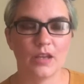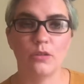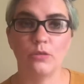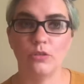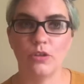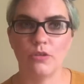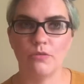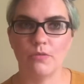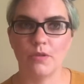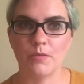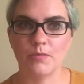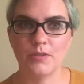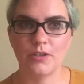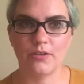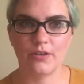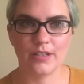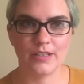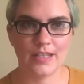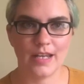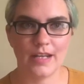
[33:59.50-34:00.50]
low ropes
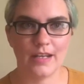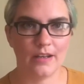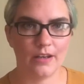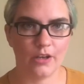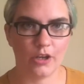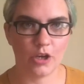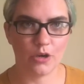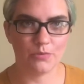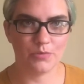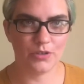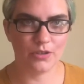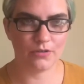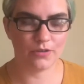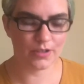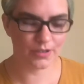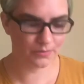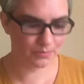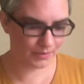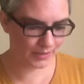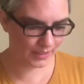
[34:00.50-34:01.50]
course. I did a copes
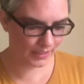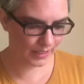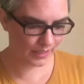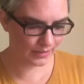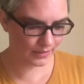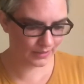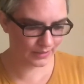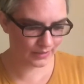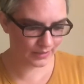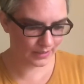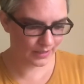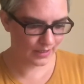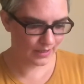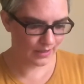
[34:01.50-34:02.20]
course with the kids.